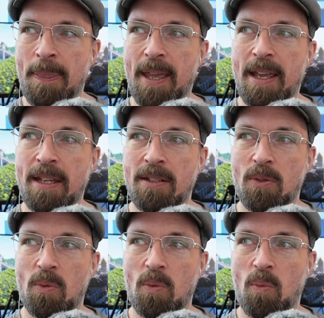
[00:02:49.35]
And
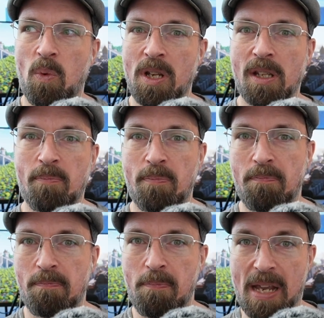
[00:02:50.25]
one of the
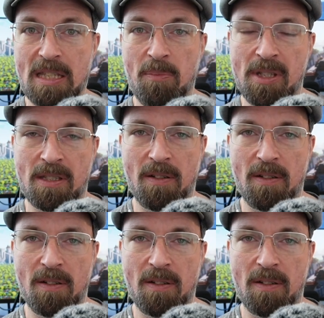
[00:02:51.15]
basements